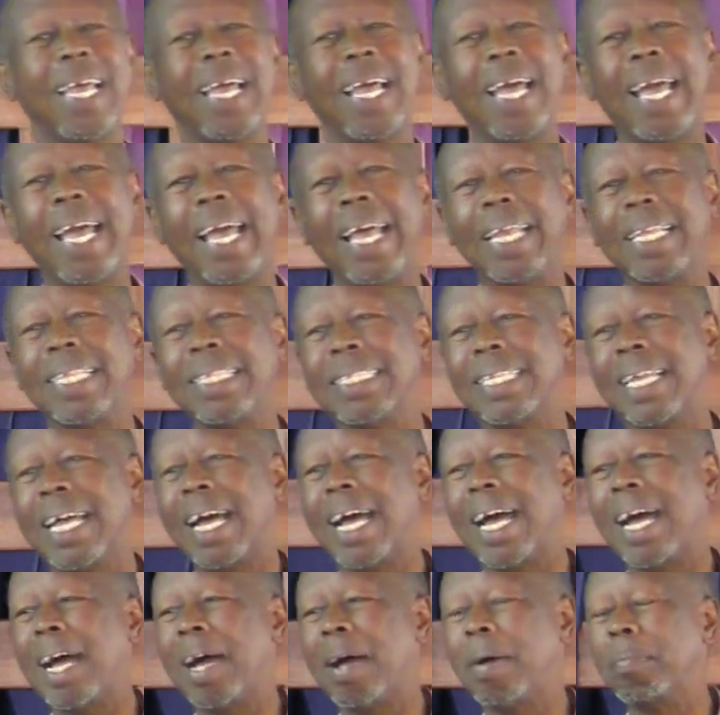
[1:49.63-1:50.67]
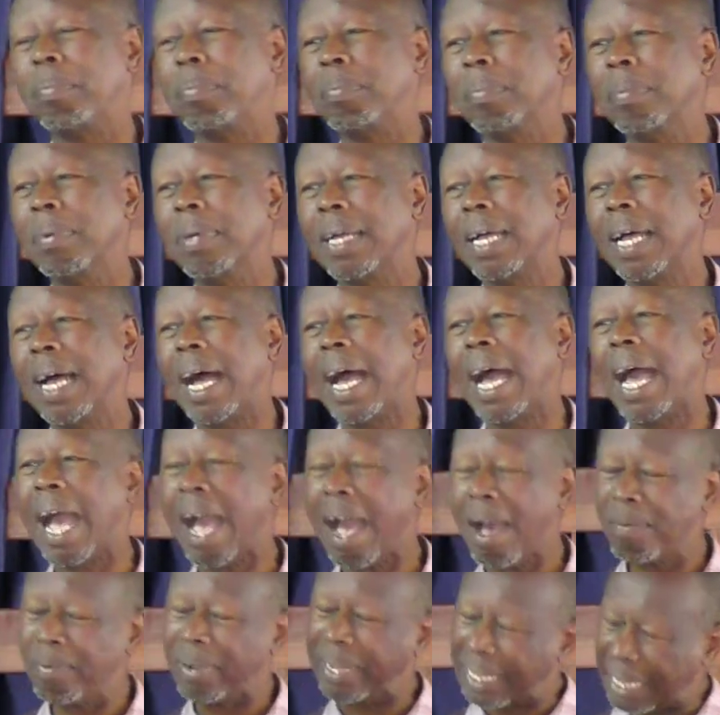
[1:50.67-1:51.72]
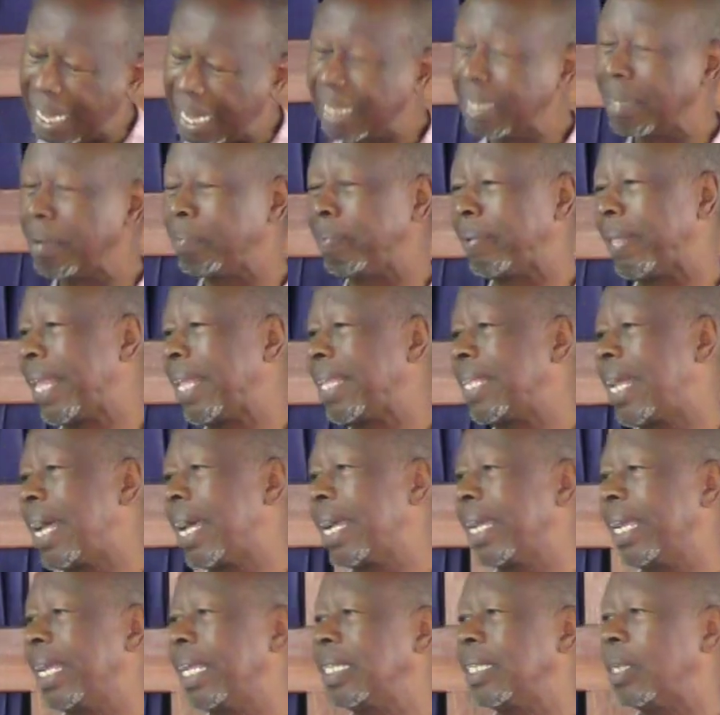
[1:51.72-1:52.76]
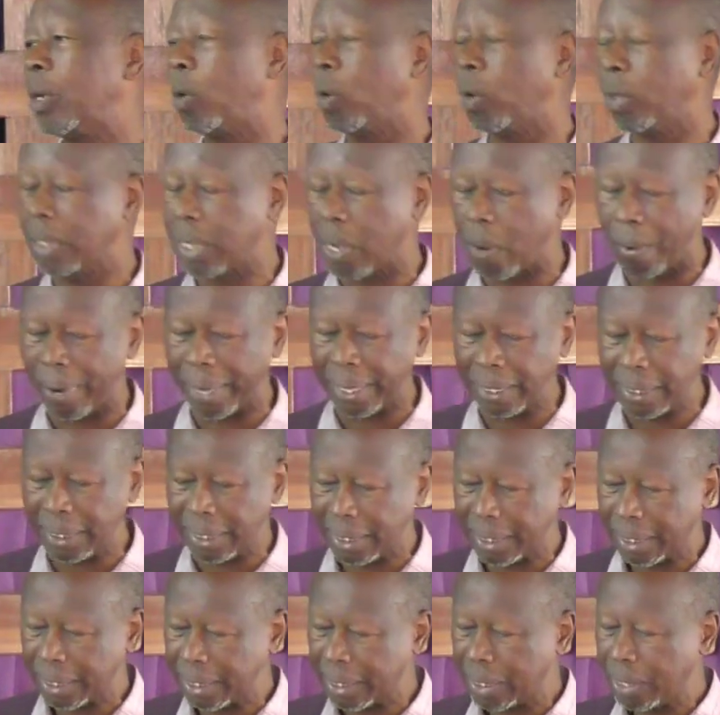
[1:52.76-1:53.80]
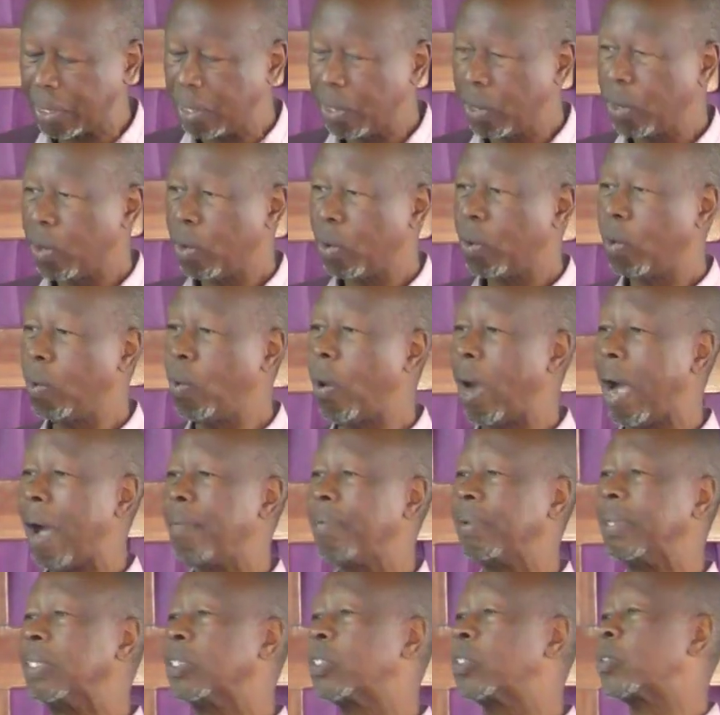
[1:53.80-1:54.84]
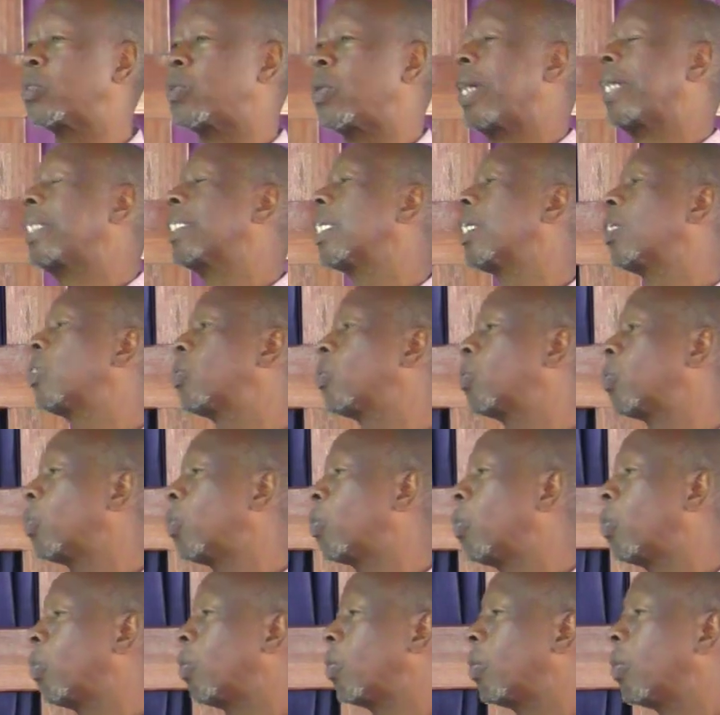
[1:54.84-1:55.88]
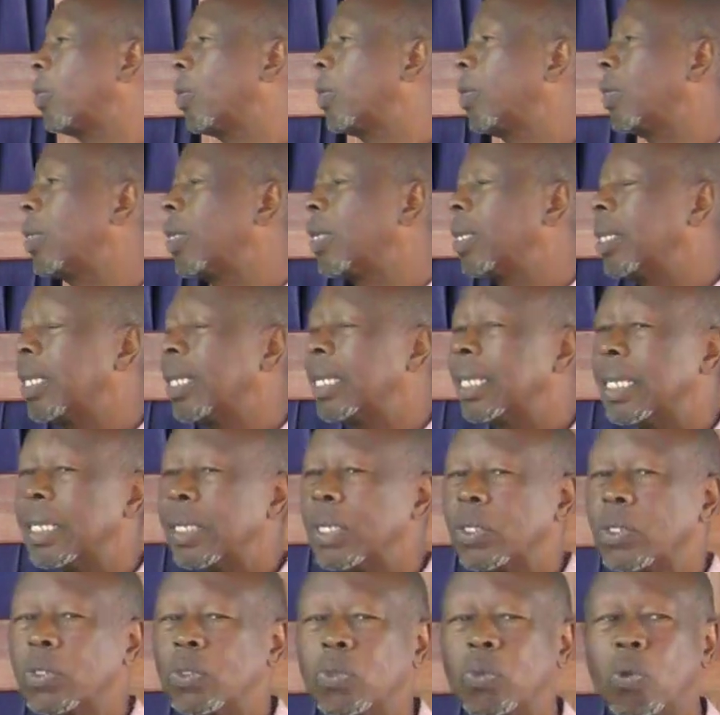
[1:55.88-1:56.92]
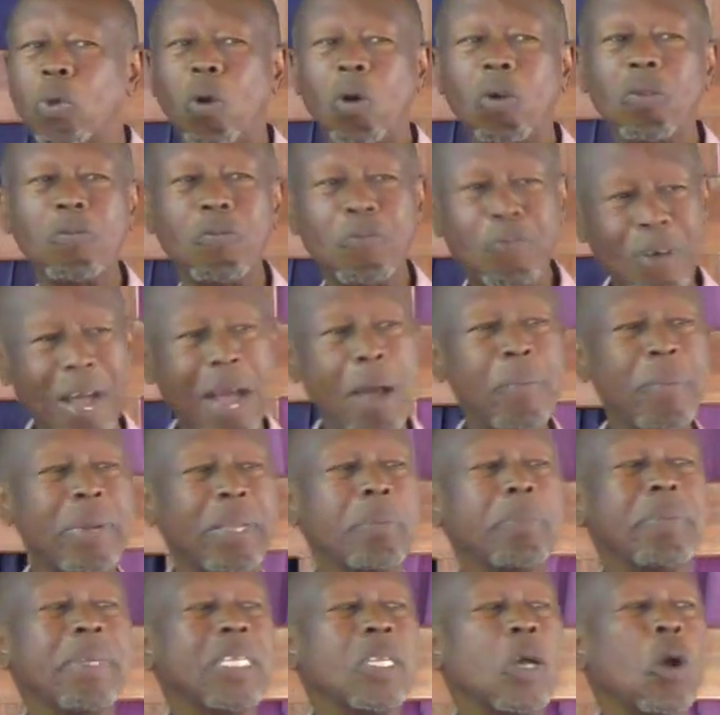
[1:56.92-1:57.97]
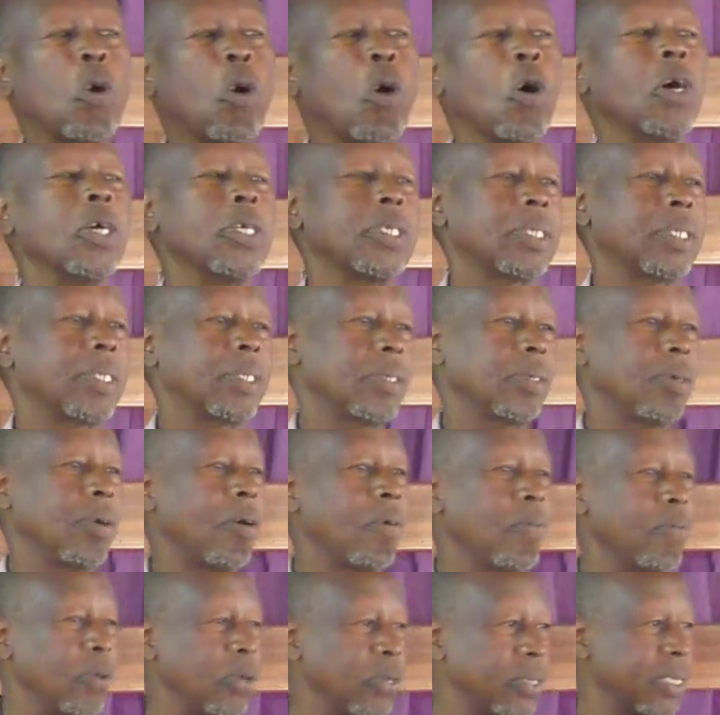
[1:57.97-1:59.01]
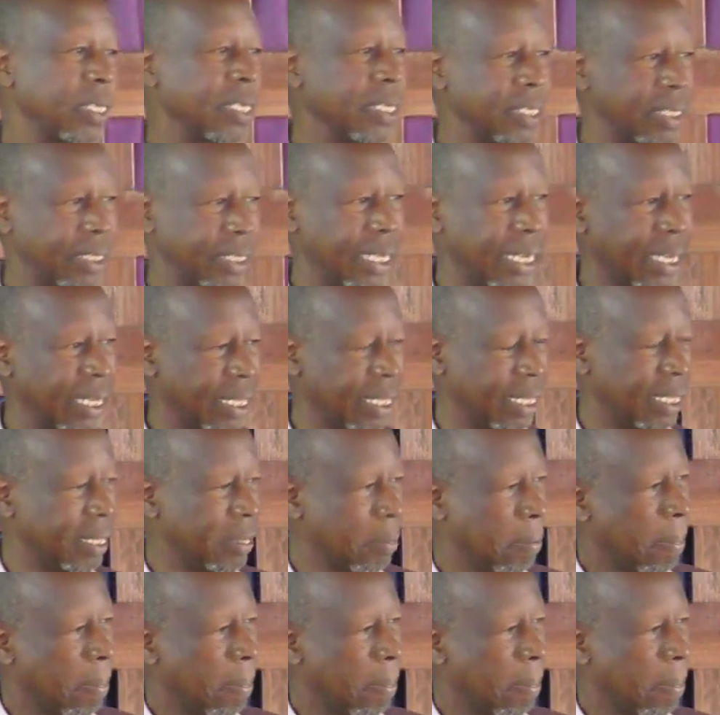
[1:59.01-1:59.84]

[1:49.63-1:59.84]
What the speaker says: And I have another brother, again, the older one, who I've instructed to confirm with me the cost of using steel.